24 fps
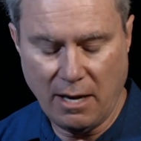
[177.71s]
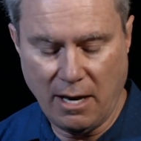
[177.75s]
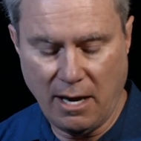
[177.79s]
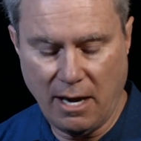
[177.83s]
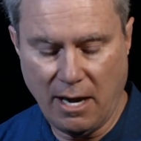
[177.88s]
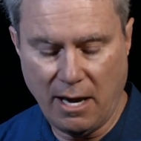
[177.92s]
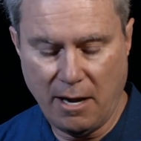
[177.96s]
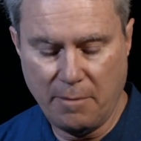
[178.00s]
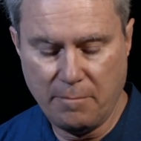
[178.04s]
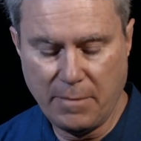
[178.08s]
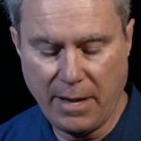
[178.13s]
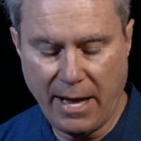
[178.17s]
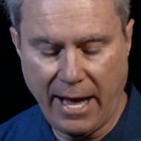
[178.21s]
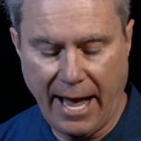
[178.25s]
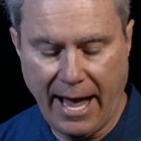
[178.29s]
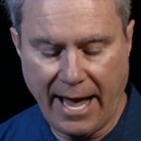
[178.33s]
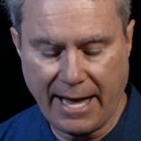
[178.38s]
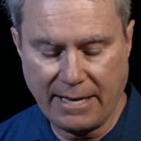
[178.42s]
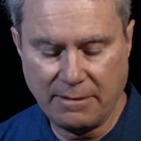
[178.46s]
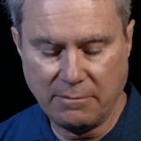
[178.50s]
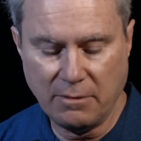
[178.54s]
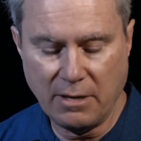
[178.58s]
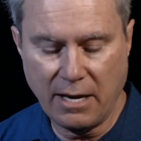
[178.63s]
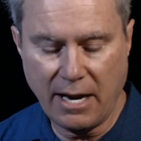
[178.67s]
Um,
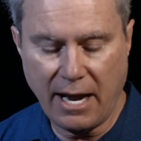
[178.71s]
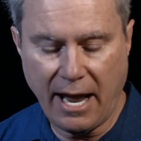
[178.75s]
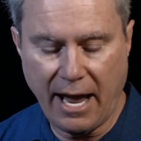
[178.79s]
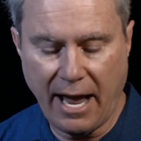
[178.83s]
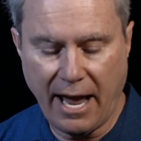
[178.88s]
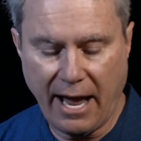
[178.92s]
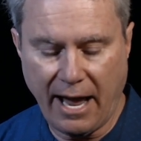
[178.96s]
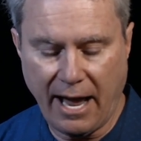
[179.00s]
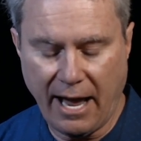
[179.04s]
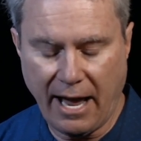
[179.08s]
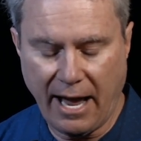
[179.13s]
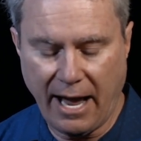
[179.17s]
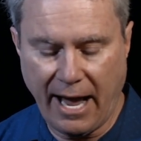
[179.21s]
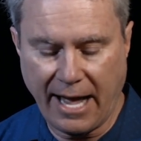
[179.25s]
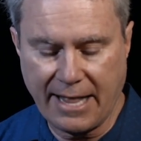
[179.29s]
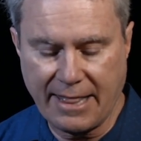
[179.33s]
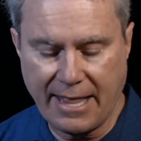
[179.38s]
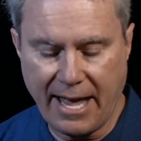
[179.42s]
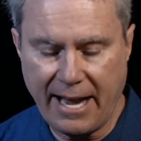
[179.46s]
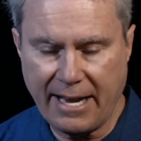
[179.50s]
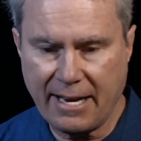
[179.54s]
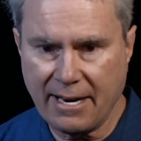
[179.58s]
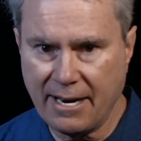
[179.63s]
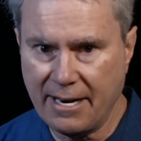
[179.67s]
and,
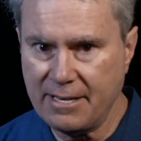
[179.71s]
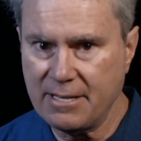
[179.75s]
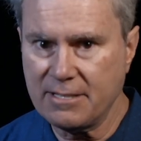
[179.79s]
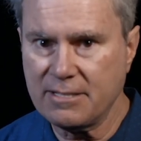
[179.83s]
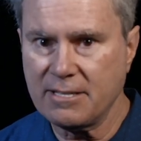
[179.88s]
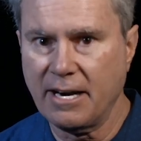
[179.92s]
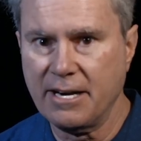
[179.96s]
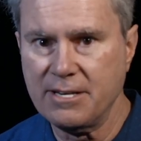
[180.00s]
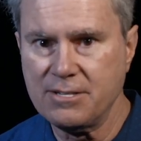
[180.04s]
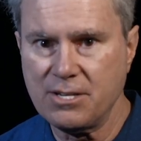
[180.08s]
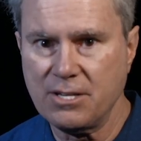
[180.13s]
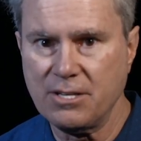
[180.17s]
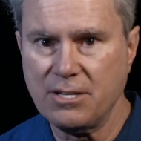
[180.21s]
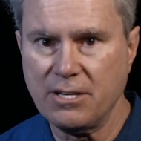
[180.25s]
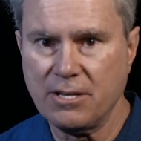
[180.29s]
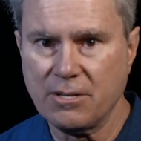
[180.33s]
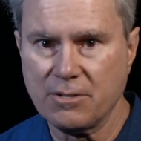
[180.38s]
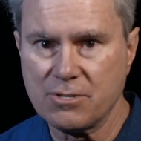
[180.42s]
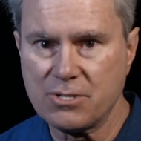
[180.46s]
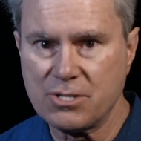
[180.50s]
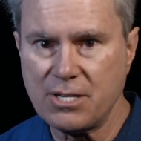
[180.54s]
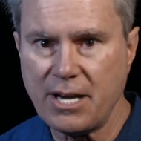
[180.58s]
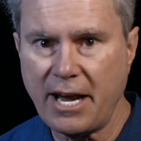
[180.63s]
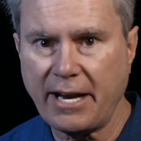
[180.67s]
and that kind of ties into
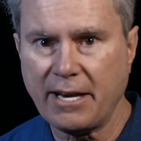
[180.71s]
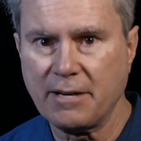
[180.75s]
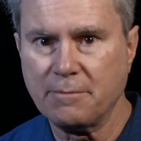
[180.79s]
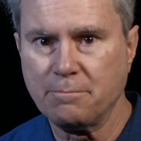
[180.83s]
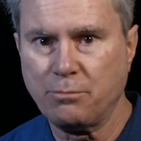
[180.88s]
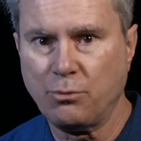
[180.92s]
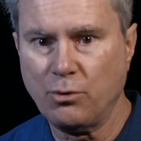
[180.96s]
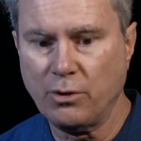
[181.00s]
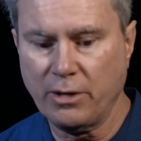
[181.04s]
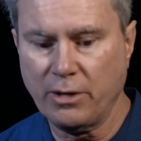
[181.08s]
your second